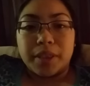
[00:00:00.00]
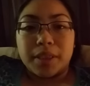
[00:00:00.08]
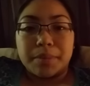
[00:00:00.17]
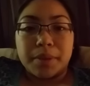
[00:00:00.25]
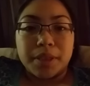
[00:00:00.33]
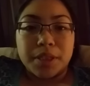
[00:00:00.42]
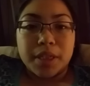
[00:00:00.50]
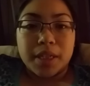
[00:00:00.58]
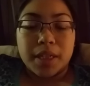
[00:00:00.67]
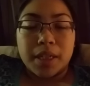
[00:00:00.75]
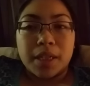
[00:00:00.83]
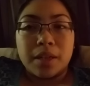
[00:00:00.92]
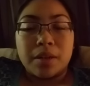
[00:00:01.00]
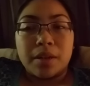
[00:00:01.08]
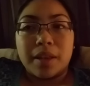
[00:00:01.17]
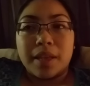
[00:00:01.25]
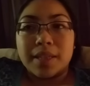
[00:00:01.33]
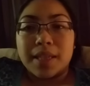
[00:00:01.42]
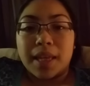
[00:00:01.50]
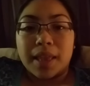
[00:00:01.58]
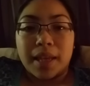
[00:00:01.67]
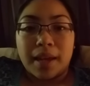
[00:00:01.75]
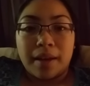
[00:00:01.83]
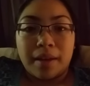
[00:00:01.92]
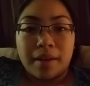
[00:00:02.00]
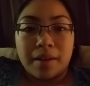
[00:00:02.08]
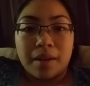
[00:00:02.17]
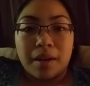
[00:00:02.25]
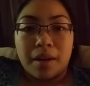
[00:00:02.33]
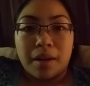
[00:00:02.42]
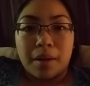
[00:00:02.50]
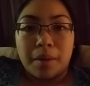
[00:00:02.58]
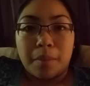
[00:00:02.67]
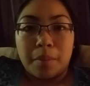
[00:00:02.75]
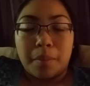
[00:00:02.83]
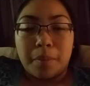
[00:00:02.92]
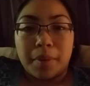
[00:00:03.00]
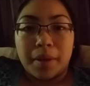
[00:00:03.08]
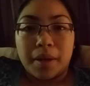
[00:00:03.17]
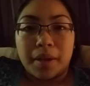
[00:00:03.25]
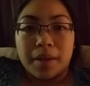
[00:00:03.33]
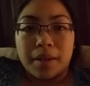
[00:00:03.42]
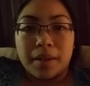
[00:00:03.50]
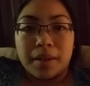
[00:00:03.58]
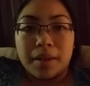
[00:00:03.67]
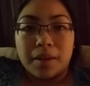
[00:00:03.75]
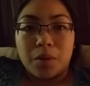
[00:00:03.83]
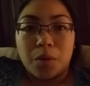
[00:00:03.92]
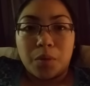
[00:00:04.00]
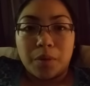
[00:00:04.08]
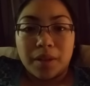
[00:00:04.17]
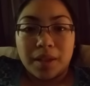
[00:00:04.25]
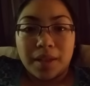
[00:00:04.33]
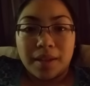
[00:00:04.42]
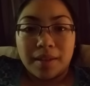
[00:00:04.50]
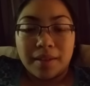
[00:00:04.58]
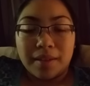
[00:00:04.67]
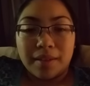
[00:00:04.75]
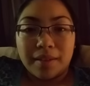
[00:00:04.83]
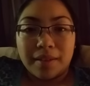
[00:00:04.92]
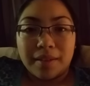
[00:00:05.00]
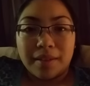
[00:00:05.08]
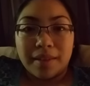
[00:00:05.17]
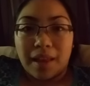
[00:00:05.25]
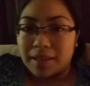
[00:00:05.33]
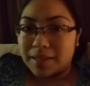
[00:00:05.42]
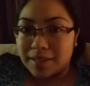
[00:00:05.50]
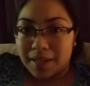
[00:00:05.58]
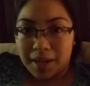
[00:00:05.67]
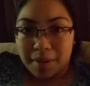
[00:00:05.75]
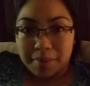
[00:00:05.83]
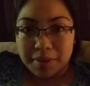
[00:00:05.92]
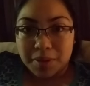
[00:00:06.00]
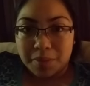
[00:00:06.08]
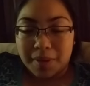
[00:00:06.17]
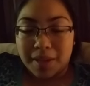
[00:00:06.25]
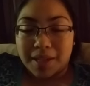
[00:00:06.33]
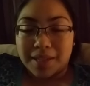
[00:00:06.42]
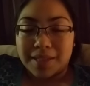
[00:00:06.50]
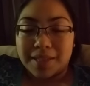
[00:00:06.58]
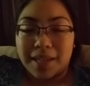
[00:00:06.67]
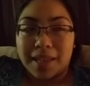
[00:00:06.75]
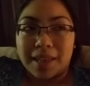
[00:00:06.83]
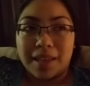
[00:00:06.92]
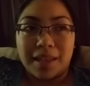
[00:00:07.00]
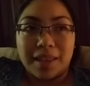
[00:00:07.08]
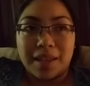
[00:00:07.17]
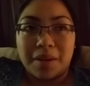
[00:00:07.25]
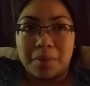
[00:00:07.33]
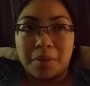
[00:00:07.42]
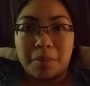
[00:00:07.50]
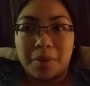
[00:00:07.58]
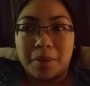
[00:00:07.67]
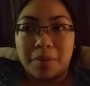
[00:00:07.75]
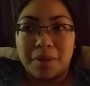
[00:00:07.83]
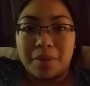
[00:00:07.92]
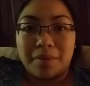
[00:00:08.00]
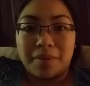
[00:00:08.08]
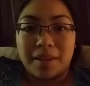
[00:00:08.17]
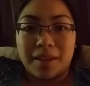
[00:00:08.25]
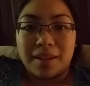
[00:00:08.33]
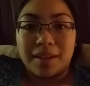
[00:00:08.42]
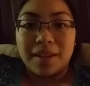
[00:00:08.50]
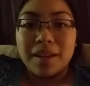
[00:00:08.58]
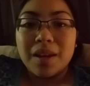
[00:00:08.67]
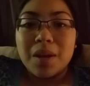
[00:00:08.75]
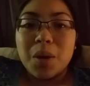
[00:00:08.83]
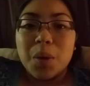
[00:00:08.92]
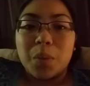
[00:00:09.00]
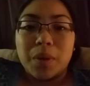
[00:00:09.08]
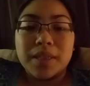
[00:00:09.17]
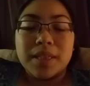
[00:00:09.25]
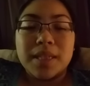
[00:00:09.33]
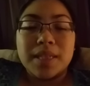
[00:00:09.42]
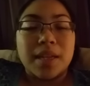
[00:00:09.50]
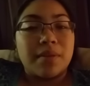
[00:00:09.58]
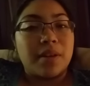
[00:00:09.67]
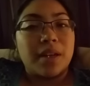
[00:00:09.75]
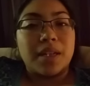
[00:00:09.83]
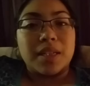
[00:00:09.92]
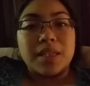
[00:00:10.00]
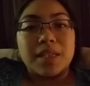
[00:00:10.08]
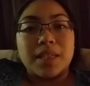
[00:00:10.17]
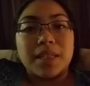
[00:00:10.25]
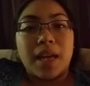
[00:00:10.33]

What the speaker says: depression or things like that, but hopefully that doesn't happen to me, because I think that would be one of the worst things ever, because